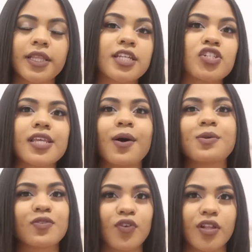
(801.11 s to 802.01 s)
but that's just how I
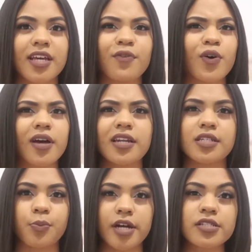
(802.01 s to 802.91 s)
was feeling. I felt kind
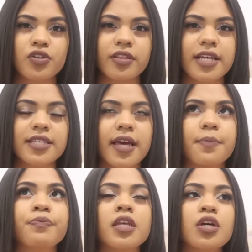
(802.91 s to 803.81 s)
of depressed during that
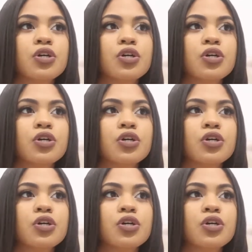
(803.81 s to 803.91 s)
time.